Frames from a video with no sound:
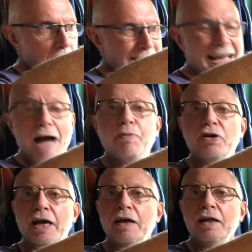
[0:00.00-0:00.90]
cap on
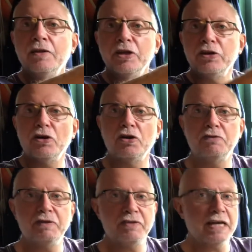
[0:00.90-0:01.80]
it that you got on the
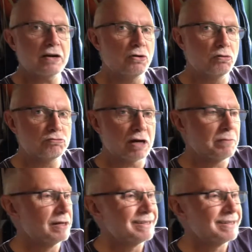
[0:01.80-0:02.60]
50-gallon oil drum.